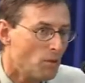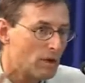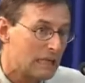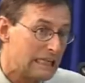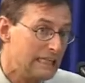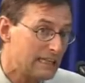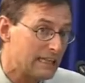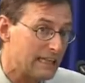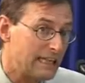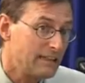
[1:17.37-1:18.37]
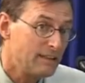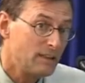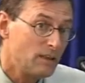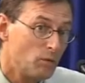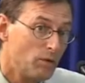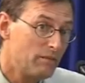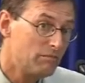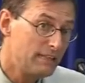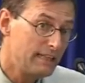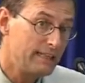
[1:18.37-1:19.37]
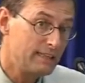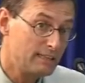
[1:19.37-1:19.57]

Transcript: Well, clinically we're really